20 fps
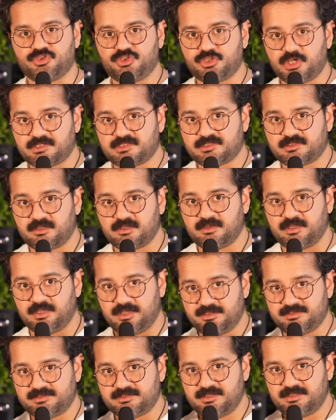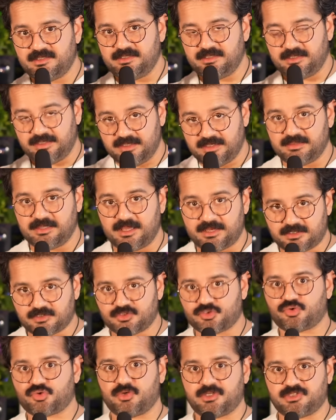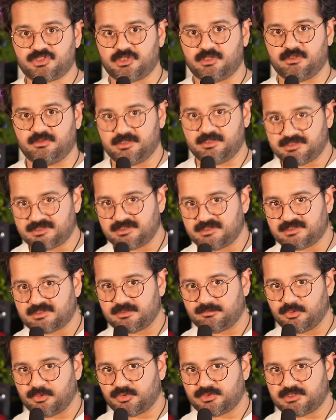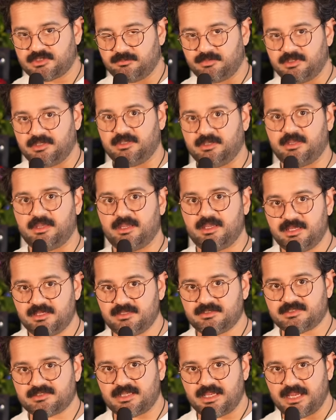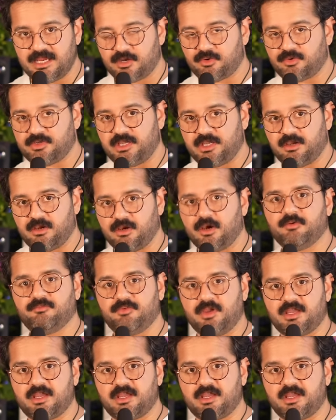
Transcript: Justin is the electrician. This is supposed to be his area of